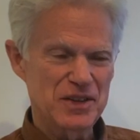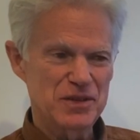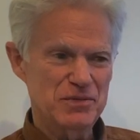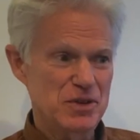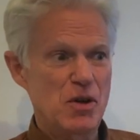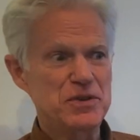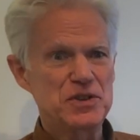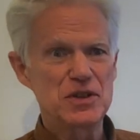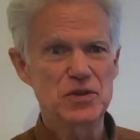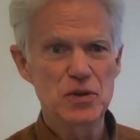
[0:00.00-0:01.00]
The,
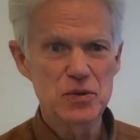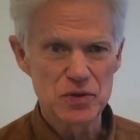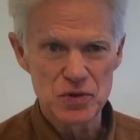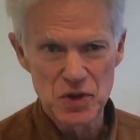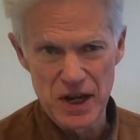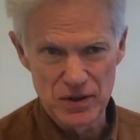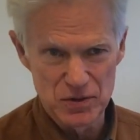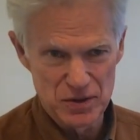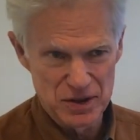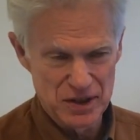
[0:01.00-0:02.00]
obviously the students
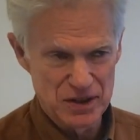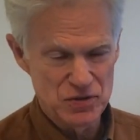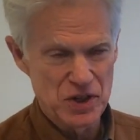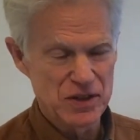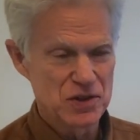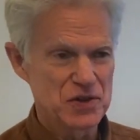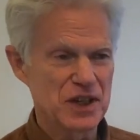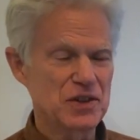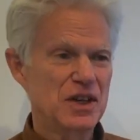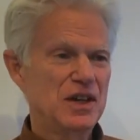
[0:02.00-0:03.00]
change and that changes things.